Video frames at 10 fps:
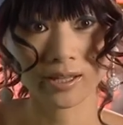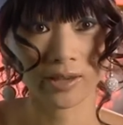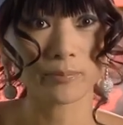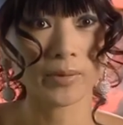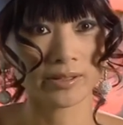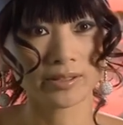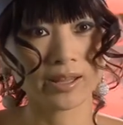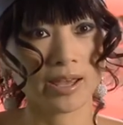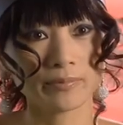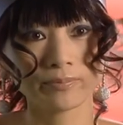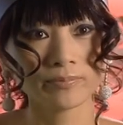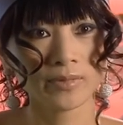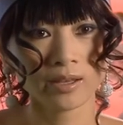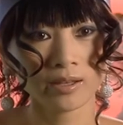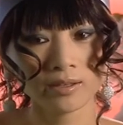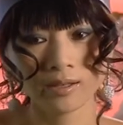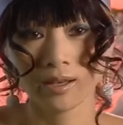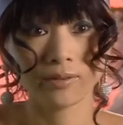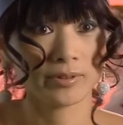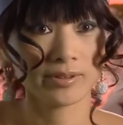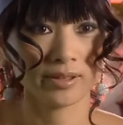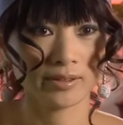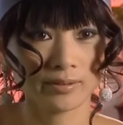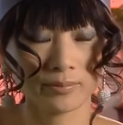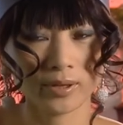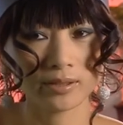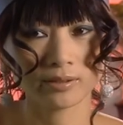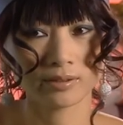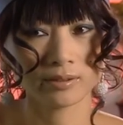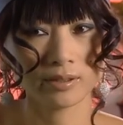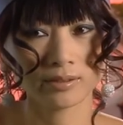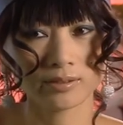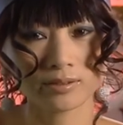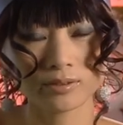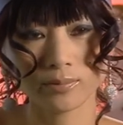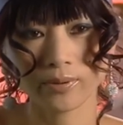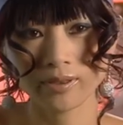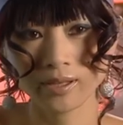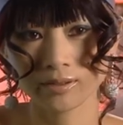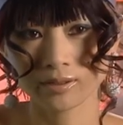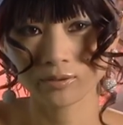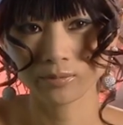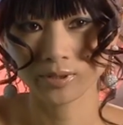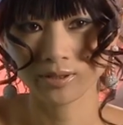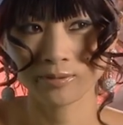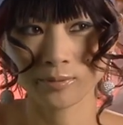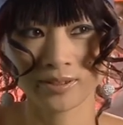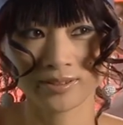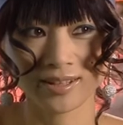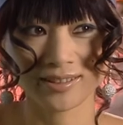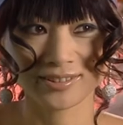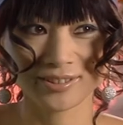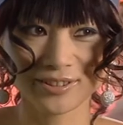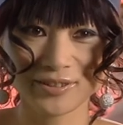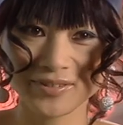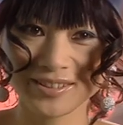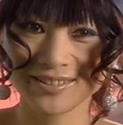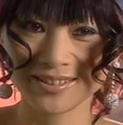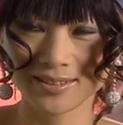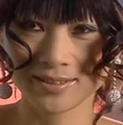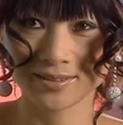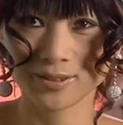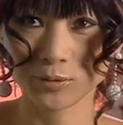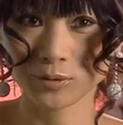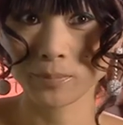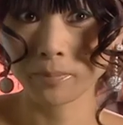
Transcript: have money, they have everything. But it's so pathetic to me in a way. It's like they're living in these golden